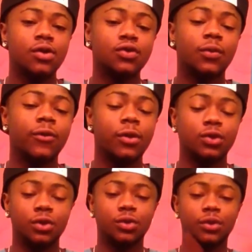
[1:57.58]
something else.
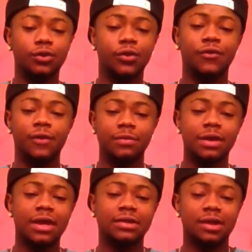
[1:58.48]
So it's one of those frames
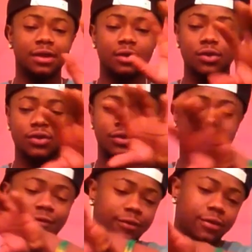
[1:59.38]
that has, like, loads of
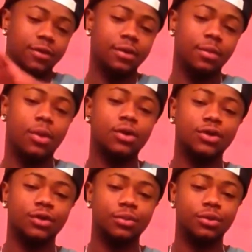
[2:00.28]
different
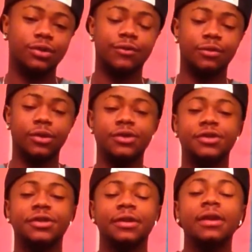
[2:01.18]
parts you can put different
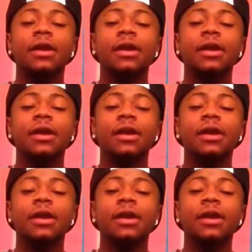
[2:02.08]
pictures in.